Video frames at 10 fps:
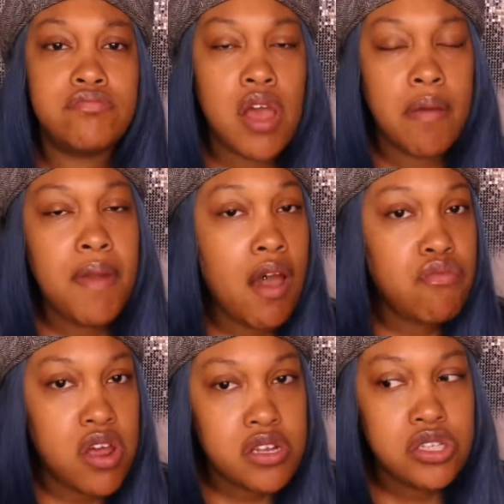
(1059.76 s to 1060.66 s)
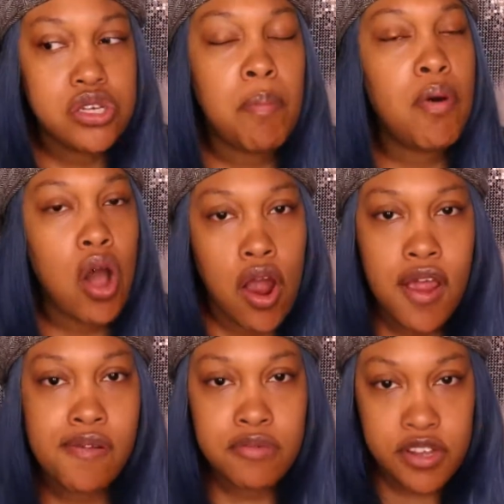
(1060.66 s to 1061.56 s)
I'm not ready to part
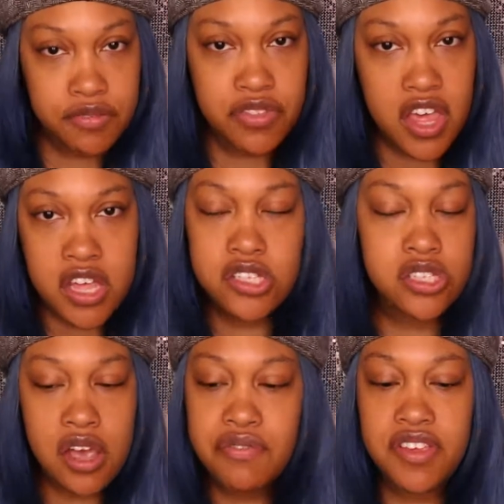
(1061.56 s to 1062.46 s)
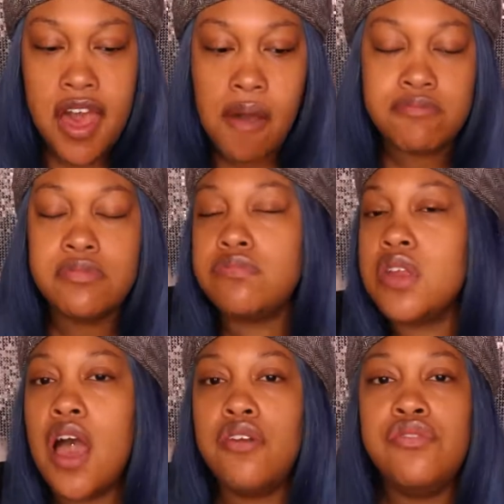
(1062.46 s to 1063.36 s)
with his stuff yet.
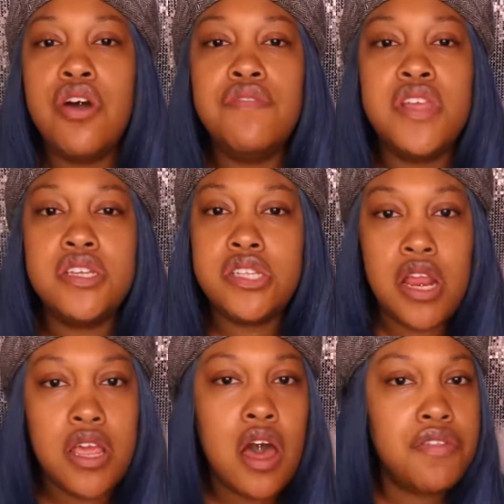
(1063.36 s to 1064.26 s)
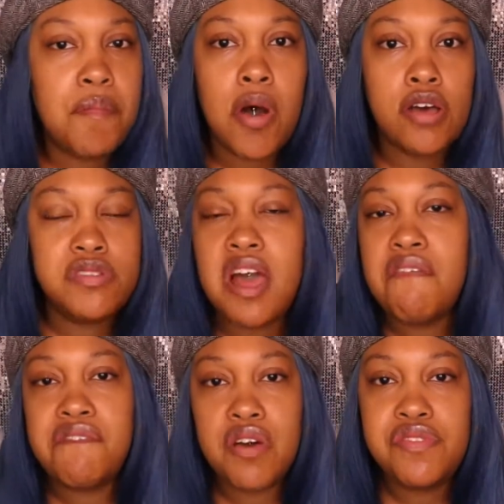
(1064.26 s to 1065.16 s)
I don't know if there's any other moms
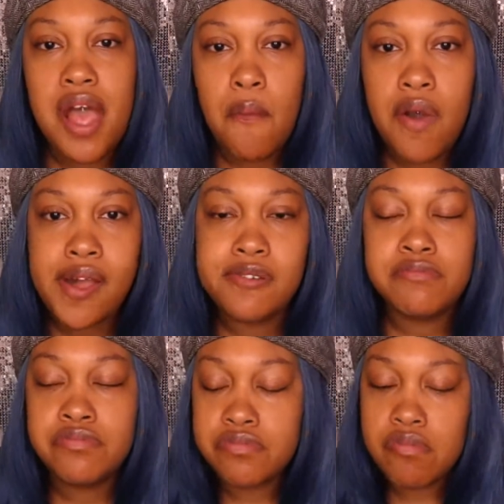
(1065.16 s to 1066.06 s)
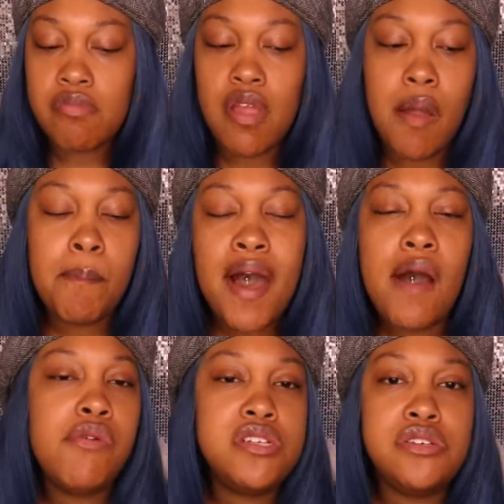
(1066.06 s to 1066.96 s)
that felt that way, but I
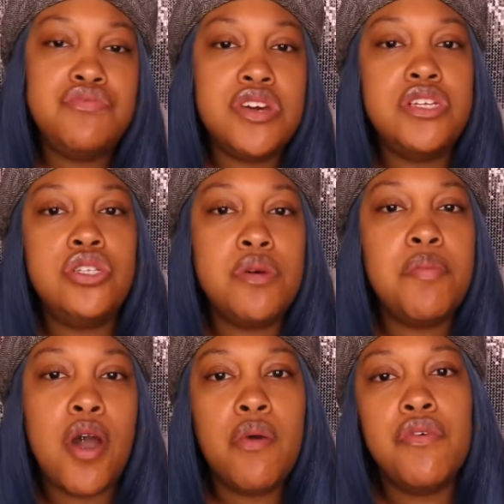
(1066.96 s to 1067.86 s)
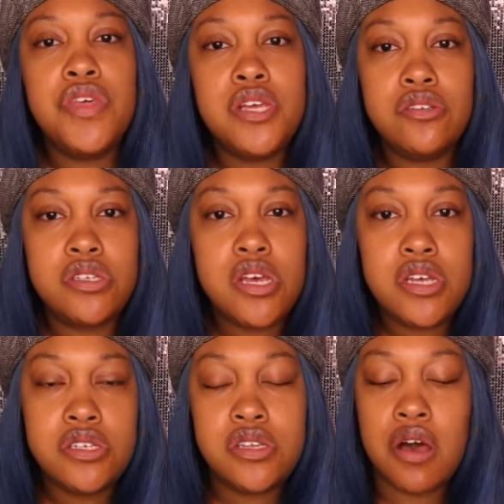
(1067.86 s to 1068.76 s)
wasn't ready to part with his
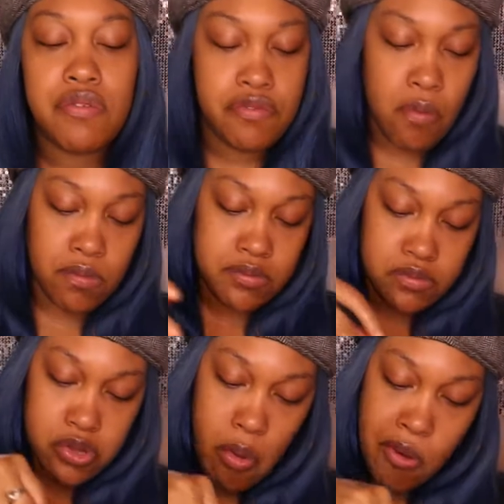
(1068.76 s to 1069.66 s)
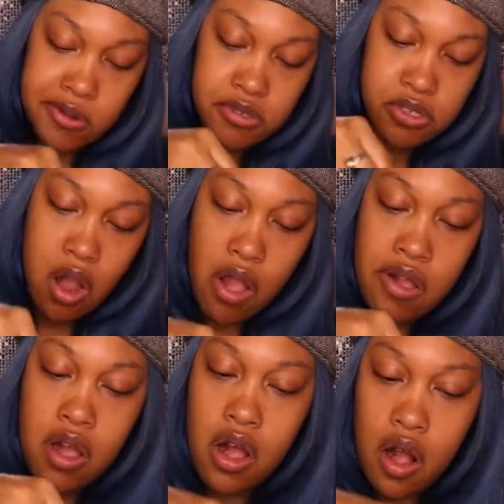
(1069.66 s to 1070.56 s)
stuff.
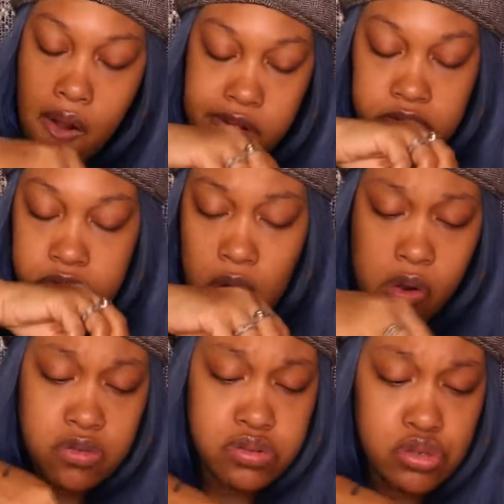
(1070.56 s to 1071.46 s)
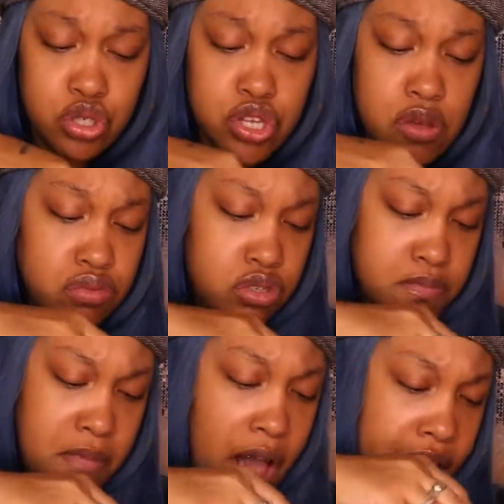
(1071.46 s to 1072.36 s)
Oh, excuse
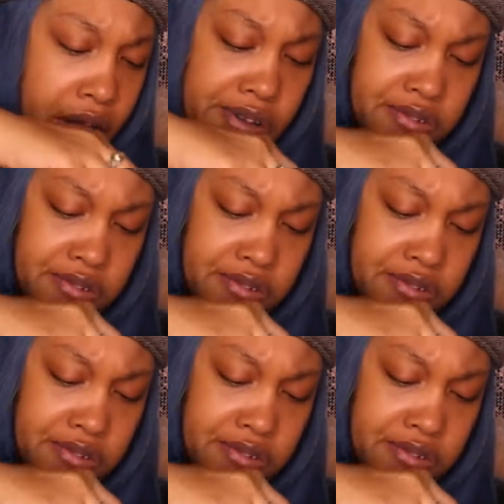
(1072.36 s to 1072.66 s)
me.